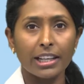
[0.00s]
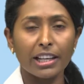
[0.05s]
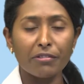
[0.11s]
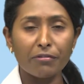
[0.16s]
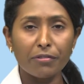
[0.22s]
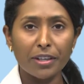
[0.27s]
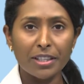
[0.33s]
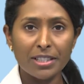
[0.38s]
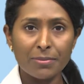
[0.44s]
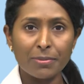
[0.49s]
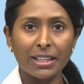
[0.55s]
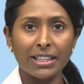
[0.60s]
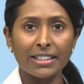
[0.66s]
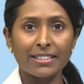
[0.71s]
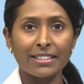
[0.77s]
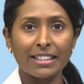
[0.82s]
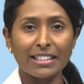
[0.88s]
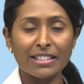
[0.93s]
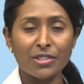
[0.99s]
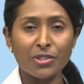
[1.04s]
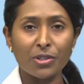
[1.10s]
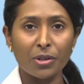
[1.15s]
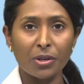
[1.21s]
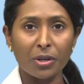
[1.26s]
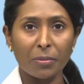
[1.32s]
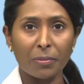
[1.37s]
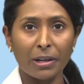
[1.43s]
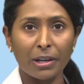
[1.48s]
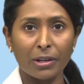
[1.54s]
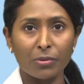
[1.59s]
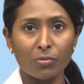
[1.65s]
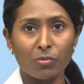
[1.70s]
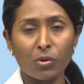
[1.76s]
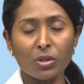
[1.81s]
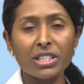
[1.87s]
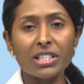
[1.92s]
In first place, let's talk about
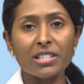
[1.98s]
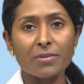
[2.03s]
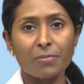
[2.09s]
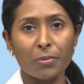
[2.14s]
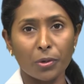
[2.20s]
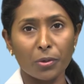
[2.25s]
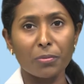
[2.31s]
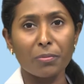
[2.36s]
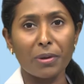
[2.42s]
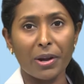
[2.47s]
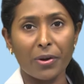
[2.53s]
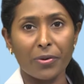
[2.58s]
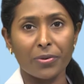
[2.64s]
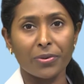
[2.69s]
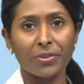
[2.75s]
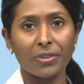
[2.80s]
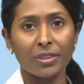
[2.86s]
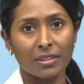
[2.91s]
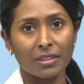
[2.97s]
what is bone marrow.